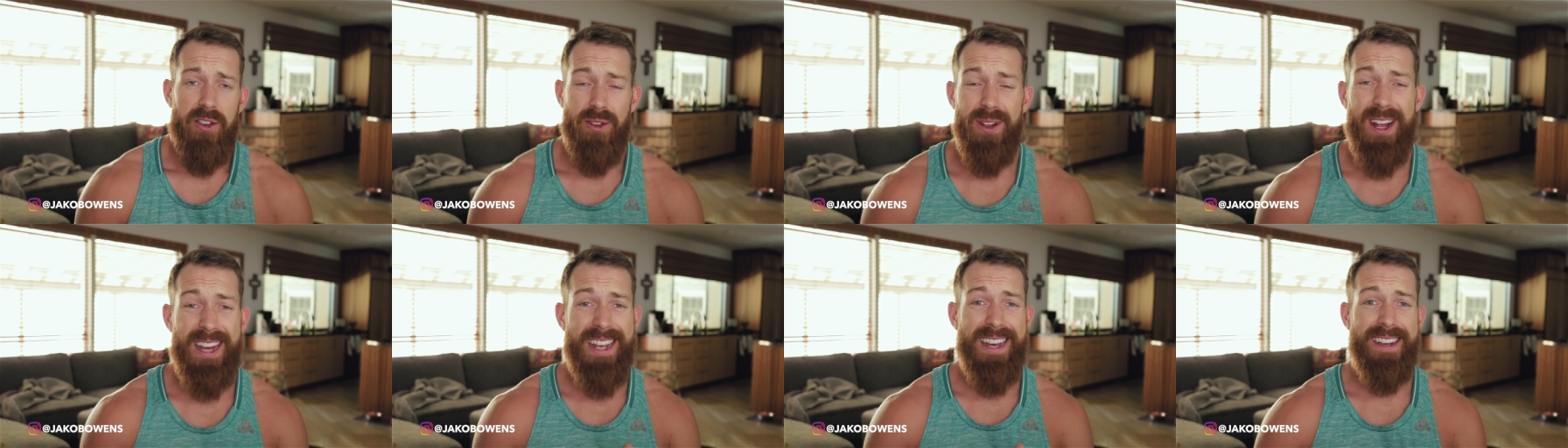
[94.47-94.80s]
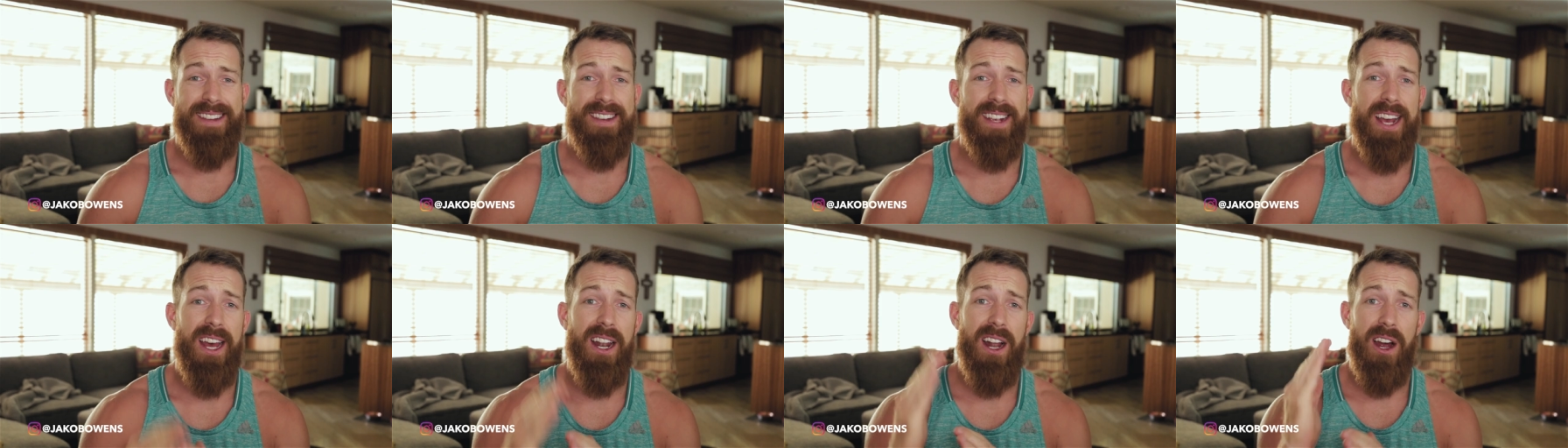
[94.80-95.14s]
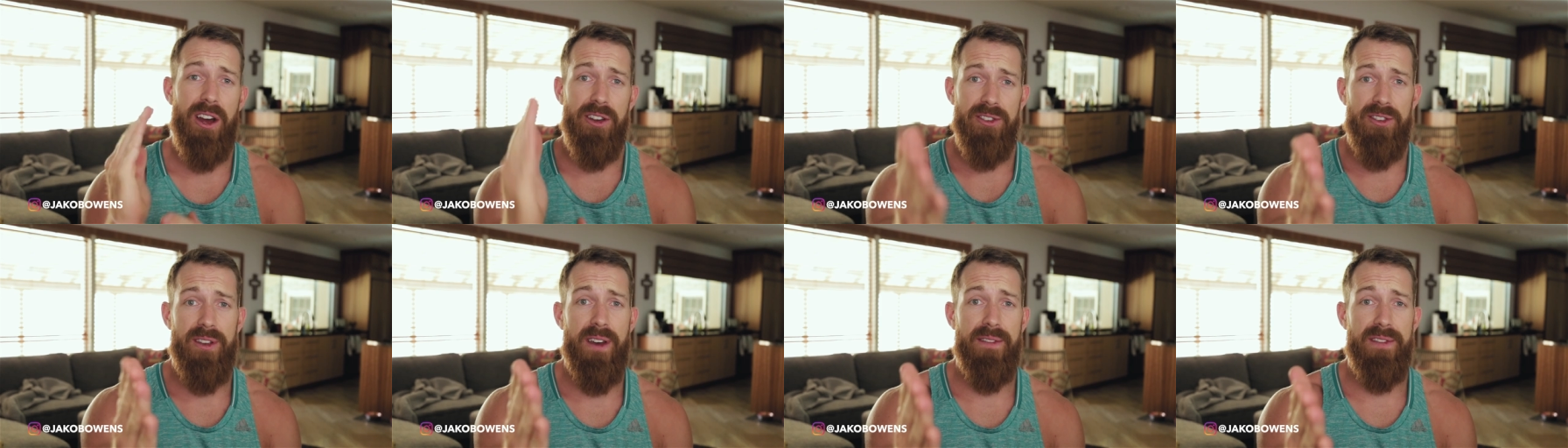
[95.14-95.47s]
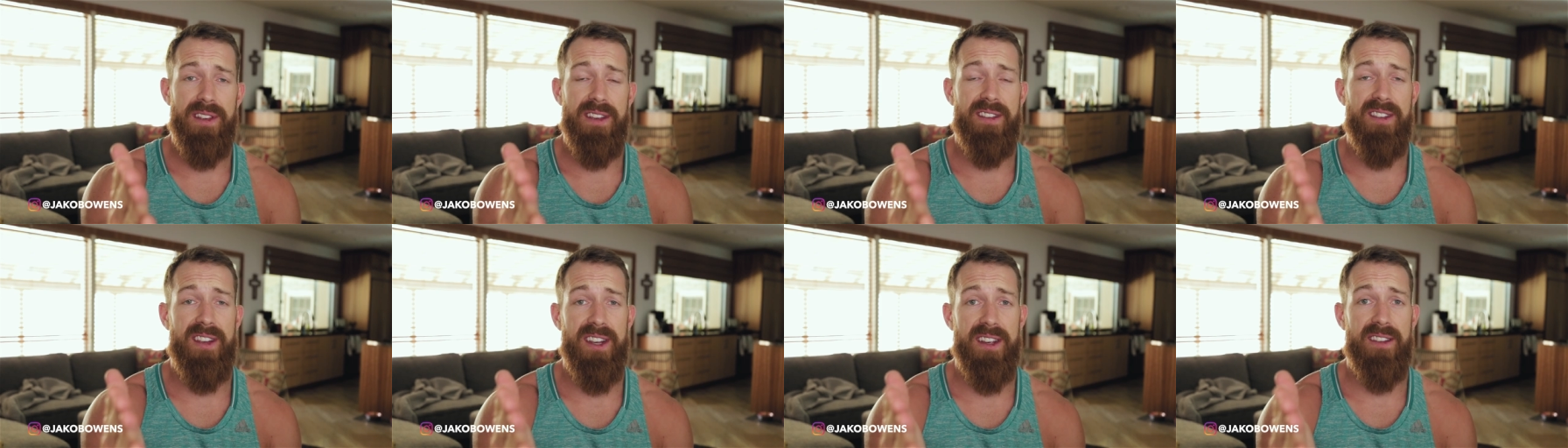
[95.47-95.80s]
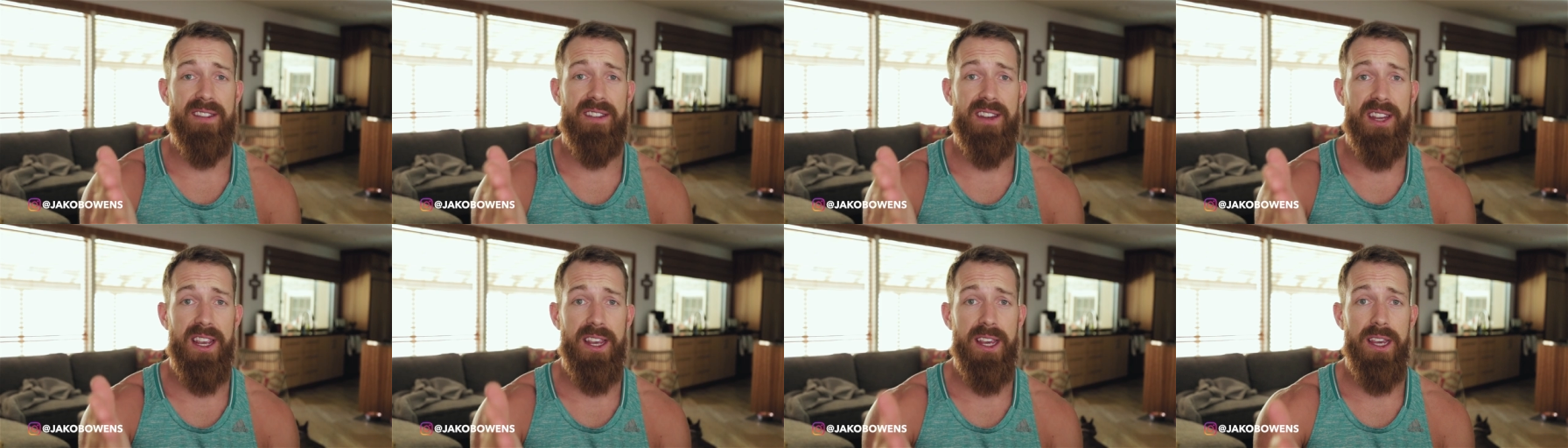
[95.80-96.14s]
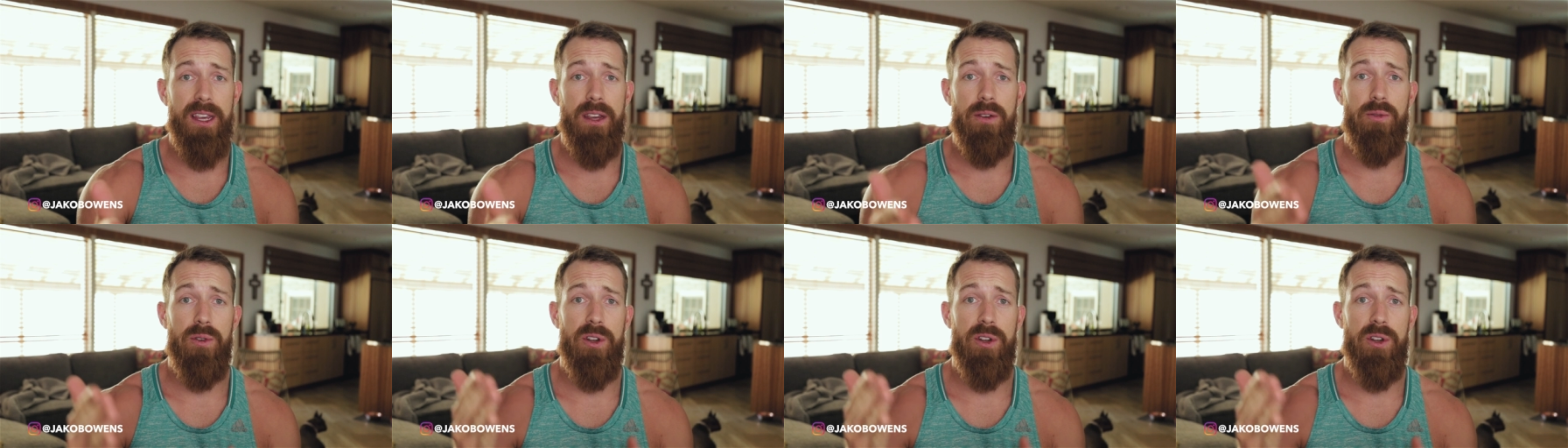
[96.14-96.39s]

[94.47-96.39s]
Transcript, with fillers: So like I said, I also have the 6D,